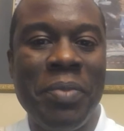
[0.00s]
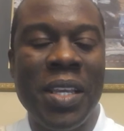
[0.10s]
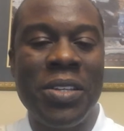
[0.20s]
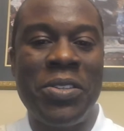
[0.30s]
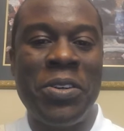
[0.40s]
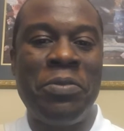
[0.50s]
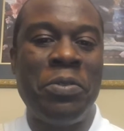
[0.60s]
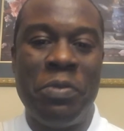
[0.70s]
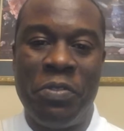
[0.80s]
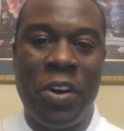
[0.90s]
So, if
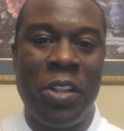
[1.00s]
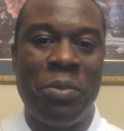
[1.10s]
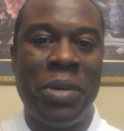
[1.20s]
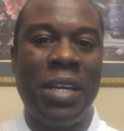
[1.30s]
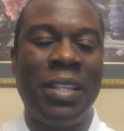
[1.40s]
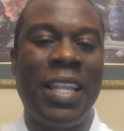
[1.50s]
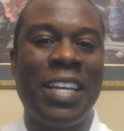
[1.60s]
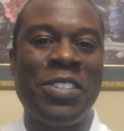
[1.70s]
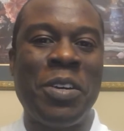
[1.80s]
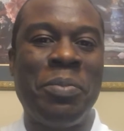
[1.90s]
you've followed my
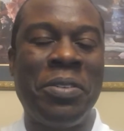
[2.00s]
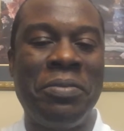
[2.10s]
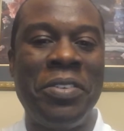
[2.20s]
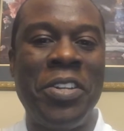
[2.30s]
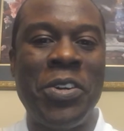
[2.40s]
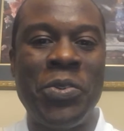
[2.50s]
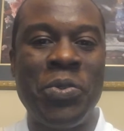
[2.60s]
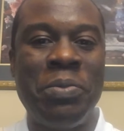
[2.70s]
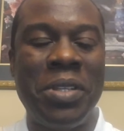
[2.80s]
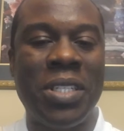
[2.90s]
last couple of videos,
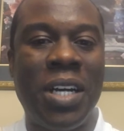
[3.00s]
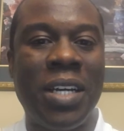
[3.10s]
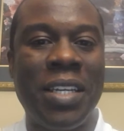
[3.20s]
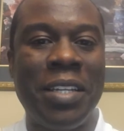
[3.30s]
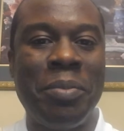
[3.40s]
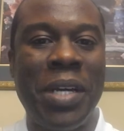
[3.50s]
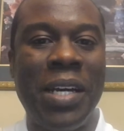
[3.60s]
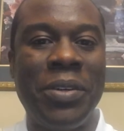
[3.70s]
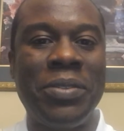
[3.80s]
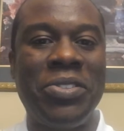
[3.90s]
we've been talking
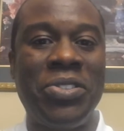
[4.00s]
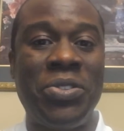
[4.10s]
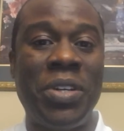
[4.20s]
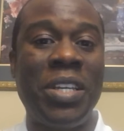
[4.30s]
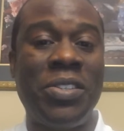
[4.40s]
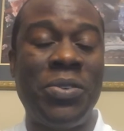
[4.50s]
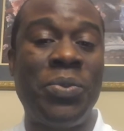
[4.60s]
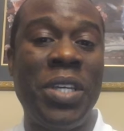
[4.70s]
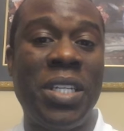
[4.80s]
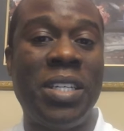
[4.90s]
about strengths and
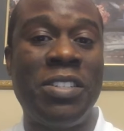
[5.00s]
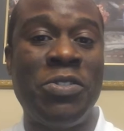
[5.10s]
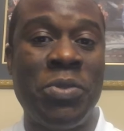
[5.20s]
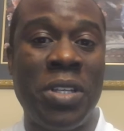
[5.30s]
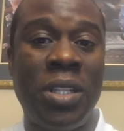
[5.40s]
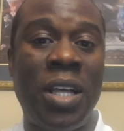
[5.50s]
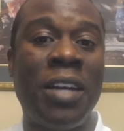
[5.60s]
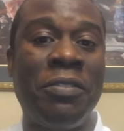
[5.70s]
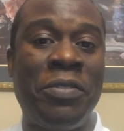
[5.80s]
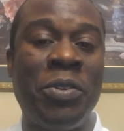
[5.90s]
weaknesses with a lot of
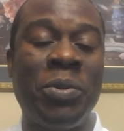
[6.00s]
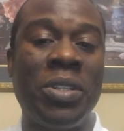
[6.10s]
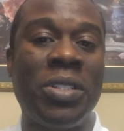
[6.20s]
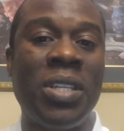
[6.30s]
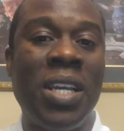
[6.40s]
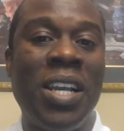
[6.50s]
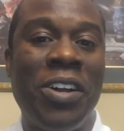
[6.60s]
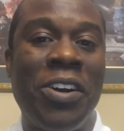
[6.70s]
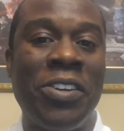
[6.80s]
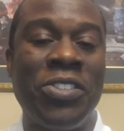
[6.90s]
focus
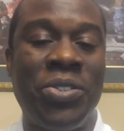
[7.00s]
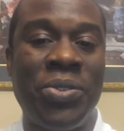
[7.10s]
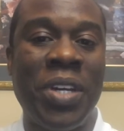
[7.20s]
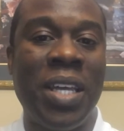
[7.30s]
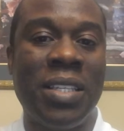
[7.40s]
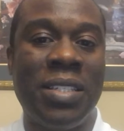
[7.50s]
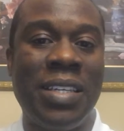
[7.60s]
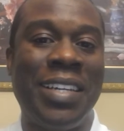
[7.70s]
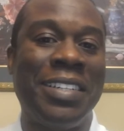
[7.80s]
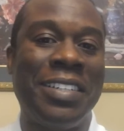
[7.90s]
on strengths.
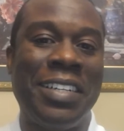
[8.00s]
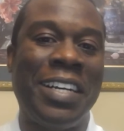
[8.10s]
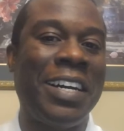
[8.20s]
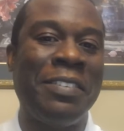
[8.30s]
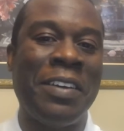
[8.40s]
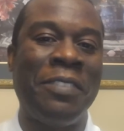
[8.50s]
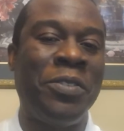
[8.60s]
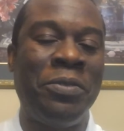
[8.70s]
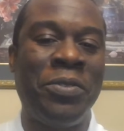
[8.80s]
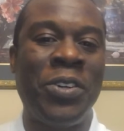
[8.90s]
And I've
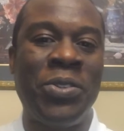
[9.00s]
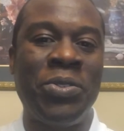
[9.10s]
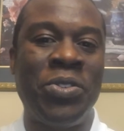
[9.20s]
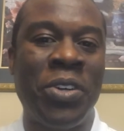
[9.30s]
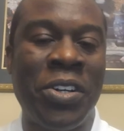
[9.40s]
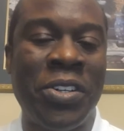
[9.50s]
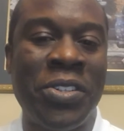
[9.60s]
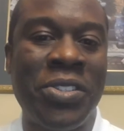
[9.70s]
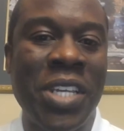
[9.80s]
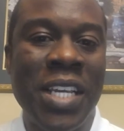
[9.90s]
referred to
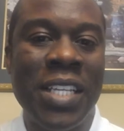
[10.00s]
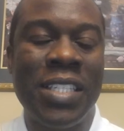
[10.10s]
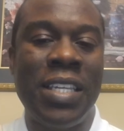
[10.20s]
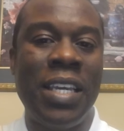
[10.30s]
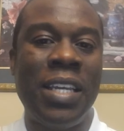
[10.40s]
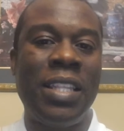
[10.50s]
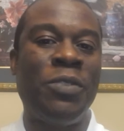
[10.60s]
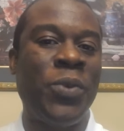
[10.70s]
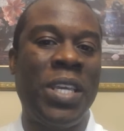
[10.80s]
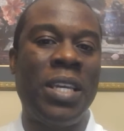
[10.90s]
Drucker's saying that
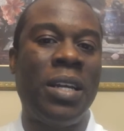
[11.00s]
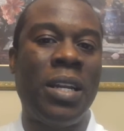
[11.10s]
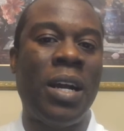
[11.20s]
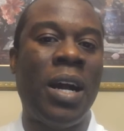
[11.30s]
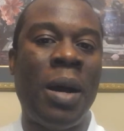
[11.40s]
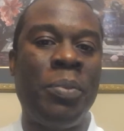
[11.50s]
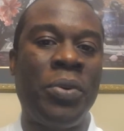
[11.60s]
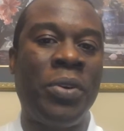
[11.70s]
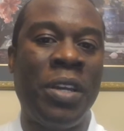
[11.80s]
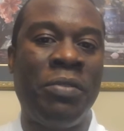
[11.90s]
we cannot
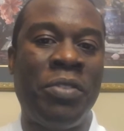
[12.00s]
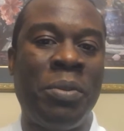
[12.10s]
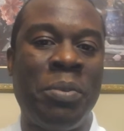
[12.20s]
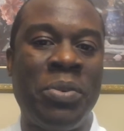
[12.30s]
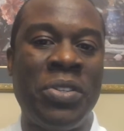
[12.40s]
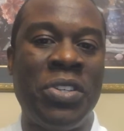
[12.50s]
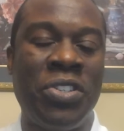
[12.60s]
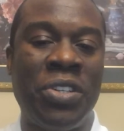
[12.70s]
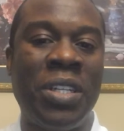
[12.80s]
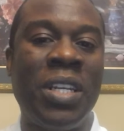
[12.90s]
operate from a
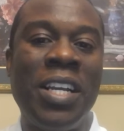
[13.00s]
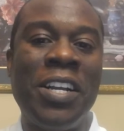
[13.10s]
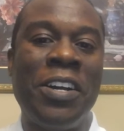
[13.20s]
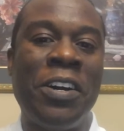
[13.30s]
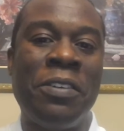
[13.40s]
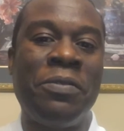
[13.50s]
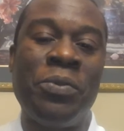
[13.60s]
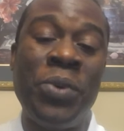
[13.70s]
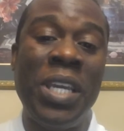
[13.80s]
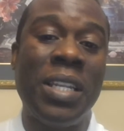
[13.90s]
position of
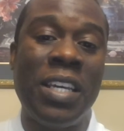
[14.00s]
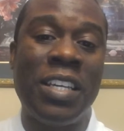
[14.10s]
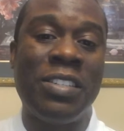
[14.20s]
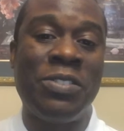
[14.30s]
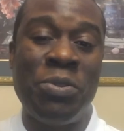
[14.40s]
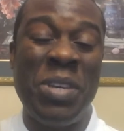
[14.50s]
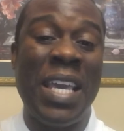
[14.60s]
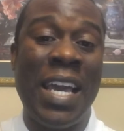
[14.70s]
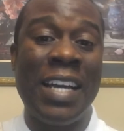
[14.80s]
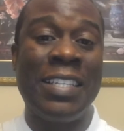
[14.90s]
weakness to be
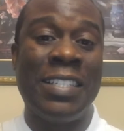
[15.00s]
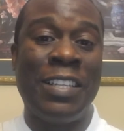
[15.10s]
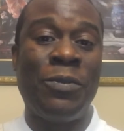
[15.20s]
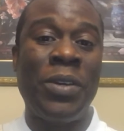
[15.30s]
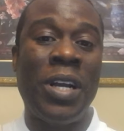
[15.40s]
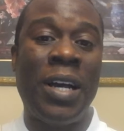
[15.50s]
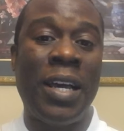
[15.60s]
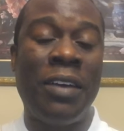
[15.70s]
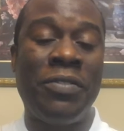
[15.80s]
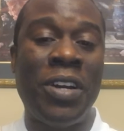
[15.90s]
excellent. We
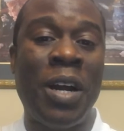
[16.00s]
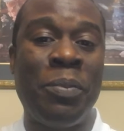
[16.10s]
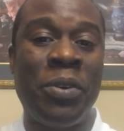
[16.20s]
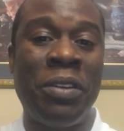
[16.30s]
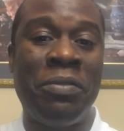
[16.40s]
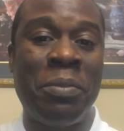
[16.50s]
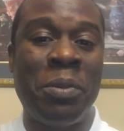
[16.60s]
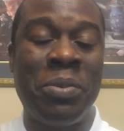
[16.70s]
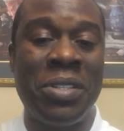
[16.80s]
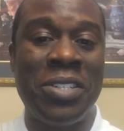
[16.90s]
have to operate from
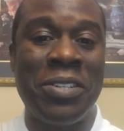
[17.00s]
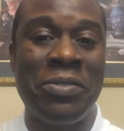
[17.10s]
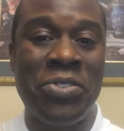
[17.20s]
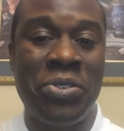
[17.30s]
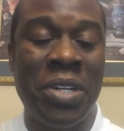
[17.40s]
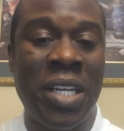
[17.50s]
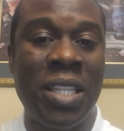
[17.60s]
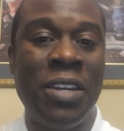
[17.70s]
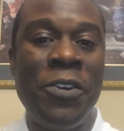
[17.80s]
a position of strength.